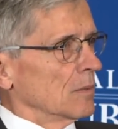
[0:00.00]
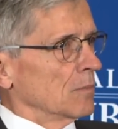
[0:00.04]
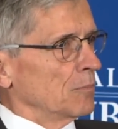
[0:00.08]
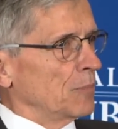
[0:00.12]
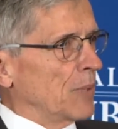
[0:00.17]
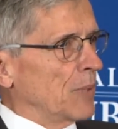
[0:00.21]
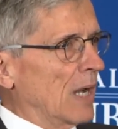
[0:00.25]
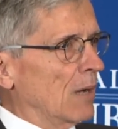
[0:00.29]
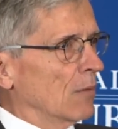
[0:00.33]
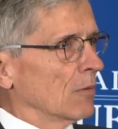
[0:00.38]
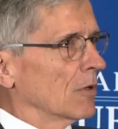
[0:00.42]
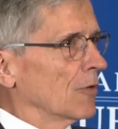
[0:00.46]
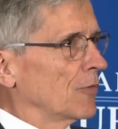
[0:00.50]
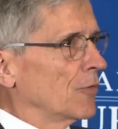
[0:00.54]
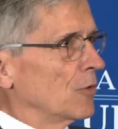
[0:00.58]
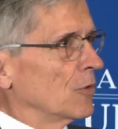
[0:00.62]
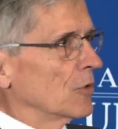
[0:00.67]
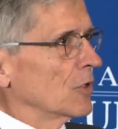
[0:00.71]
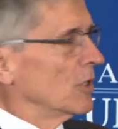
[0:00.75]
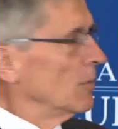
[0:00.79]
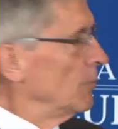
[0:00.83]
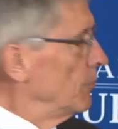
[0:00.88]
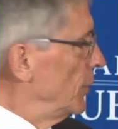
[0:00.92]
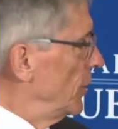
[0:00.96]
powerful
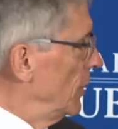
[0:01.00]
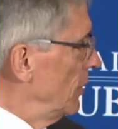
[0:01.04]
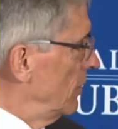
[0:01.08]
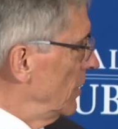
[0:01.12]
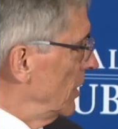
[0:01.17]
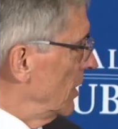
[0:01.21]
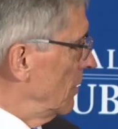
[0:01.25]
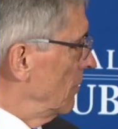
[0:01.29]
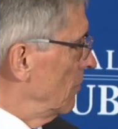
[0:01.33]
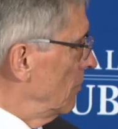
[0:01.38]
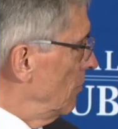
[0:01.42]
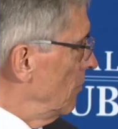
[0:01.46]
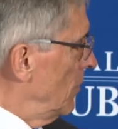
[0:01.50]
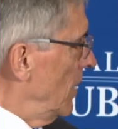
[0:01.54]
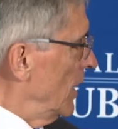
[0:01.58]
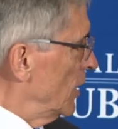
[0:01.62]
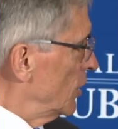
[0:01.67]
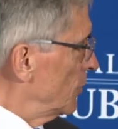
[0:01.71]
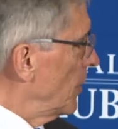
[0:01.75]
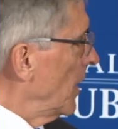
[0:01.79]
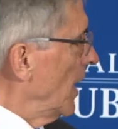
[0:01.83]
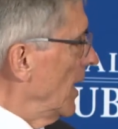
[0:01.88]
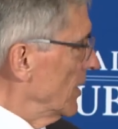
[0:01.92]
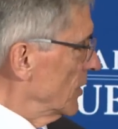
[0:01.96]
computing
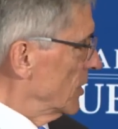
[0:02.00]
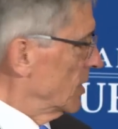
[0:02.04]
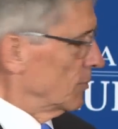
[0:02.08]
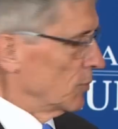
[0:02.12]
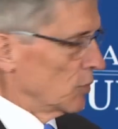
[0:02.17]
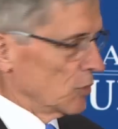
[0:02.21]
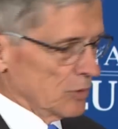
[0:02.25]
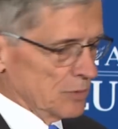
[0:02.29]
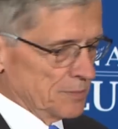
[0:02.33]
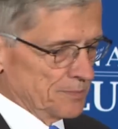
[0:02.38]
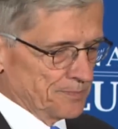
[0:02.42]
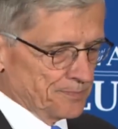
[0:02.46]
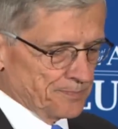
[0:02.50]
makes possible